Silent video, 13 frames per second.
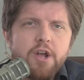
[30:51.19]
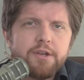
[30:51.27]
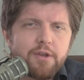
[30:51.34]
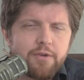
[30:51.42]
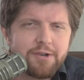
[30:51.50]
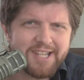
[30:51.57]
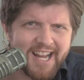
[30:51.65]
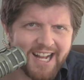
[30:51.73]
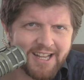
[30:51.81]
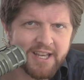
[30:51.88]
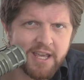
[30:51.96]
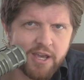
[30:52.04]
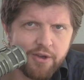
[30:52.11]
So they're
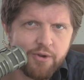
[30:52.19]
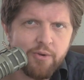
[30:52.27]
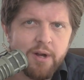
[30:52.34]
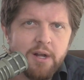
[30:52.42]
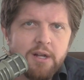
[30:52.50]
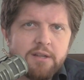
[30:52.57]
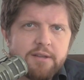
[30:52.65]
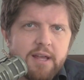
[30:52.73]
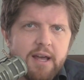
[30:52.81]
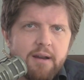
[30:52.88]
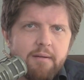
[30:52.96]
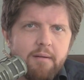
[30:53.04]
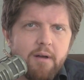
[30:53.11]
telling you
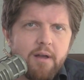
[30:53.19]
that